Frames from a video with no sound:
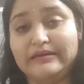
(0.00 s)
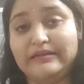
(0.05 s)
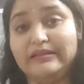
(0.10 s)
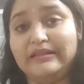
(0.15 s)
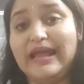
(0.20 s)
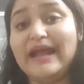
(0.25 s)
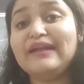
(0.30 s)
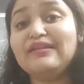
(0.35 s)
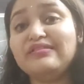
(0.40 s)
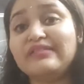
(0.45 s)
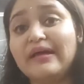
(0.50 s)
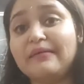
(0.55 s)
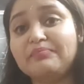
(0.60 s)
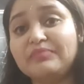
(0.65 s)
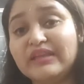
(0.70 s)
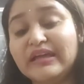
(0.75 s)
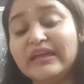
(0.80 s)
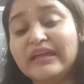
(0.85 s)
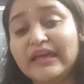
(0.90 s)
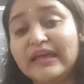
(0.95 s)
that
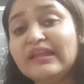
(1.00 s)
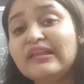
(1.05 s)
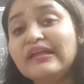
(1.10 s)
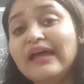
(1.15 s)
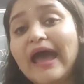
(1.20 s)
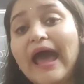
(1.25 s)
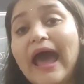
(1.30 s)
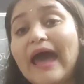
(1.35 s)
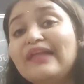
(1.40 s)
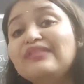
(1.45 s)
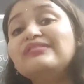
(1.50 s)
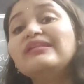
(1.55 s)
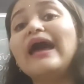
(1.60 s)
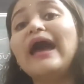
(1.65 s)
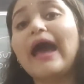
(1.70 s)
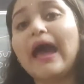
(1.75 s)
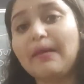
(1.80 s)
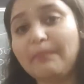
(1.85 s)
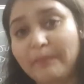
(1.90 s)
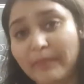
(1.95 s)
something else has
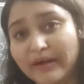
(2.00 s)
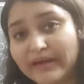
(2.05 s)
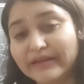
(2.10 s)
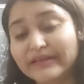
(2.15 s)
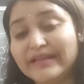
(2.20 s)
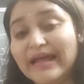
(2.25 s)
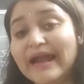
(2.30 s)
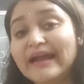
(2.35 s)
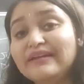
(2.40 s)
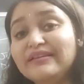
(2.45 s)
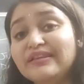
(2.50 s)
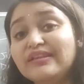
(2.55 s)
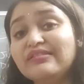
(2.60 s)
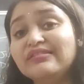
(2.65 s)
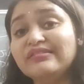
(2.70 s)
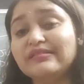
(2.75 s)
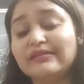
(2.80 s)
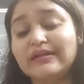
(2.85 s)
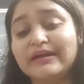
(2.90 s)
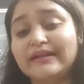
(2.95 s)
happened,
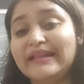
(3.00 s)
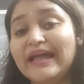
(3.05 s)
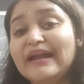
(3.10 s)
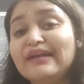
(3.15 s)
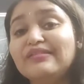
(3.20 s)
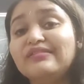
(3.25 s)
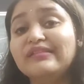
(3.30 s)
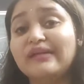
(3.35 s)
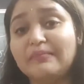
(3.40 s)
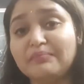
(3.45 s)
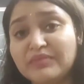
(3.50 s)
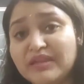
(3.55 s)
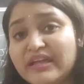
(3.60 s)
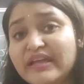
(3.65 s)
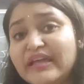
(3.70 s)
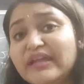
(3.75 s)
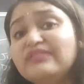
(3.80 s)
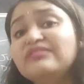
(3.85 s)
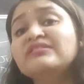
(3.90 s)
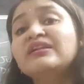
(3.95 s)
that
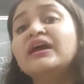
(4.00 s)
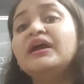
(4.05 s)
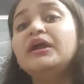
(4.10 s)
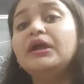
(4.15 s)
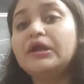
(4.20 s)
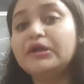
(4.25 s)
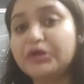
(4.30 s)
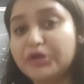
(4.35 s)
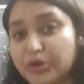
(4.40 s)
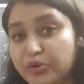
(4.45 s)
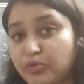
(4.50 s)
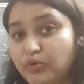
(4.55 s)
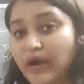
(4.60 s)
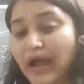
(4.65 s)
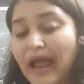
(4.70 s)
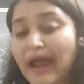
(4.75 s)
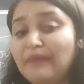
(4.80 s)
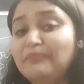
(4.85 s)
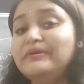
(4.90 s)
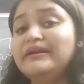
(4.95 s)
something is true.
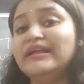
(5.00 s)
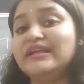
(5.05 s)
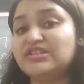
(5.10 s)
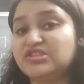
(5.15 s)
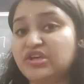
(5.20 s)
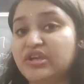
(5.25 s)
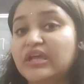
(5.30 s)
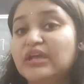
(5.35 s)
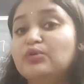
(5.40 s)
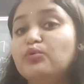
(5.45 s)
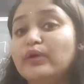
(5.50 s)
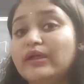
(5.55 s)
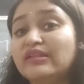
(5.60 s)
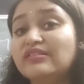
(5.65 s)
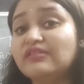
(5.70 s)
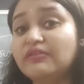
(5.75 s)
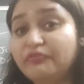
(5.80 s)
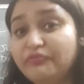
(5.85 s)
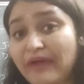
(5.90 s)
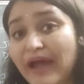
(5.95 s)
I'm teaching you is
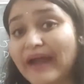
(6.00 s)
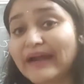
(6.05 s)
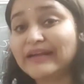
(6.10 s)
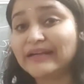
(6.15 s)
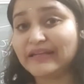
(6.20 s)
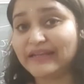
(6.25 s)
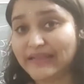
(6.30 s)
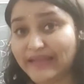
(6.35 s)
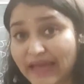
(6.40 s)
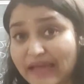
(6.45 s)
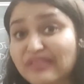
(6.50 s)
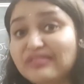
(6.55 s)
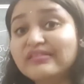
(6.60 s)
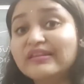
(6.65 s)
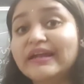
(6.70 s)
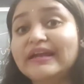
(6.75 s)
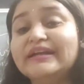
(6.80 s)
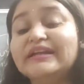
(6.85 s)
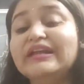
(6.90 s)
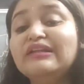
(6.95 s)
a fact. Yes,
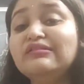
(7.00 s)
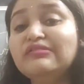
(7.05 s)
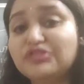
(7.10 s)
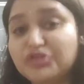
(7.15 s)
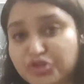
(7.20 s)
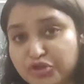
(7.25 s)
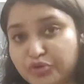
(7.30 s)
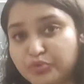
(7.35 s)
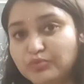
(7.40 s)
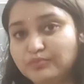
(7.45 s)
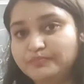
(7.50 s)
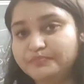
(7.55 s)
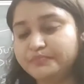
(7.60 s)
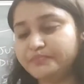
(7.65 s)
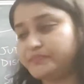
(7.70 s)
it is true.